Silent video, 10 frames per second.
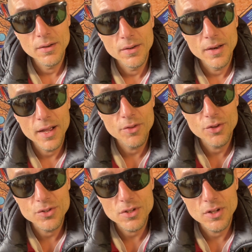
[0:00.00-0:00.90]
Now,
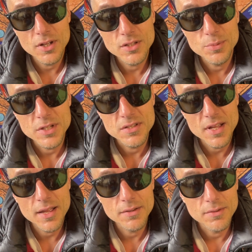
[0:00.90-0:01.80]
there's a lot to be
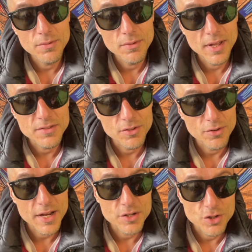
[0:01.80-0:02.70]
said. That's a
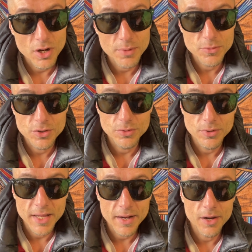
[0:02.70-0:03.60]
great job to
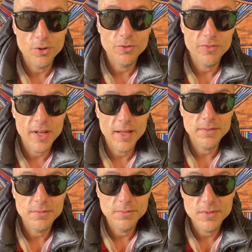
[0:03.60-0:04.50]
get out of that
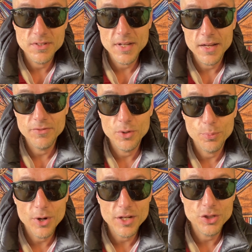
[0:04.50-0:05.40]
state of
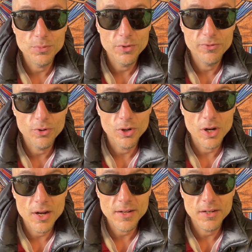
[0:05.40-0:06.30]
depression before it
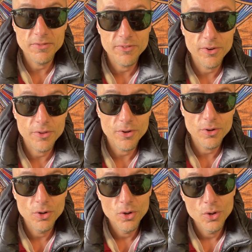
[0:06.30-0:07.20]
got any further.
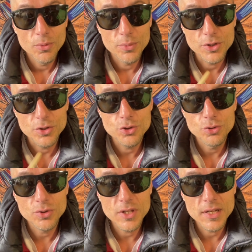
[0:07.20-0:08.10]
But the
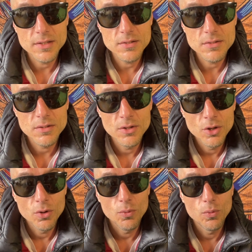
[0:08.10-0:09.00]
truth is,
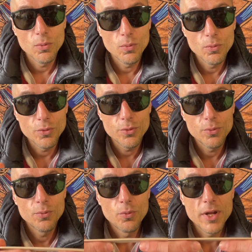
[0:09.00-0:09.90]

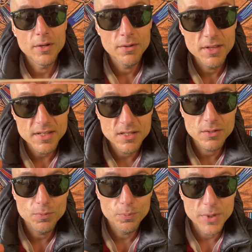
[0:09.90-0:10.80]
when this
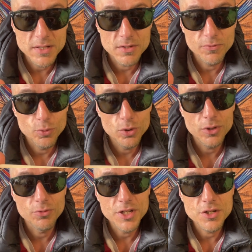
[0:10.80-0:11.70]
piece of
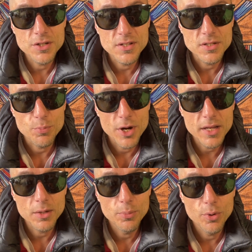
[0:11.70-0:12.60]
wood reaches its
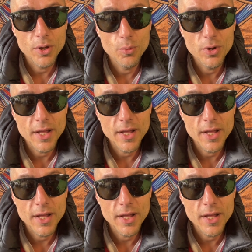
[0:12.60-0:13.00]
breaking point, what